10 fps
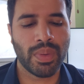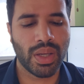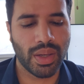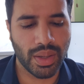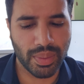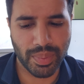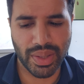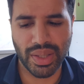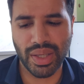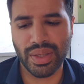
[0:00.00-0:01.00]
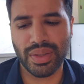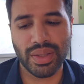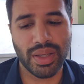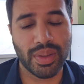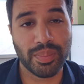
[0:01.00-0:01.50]
And then
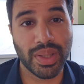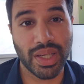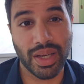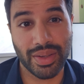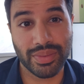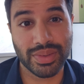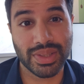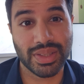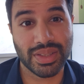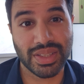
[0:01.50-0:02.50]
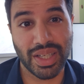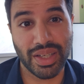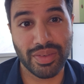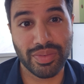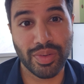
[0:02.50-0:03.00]
the Cavs
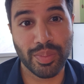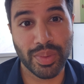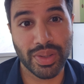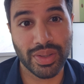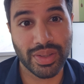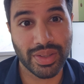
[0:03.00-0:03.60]
signed former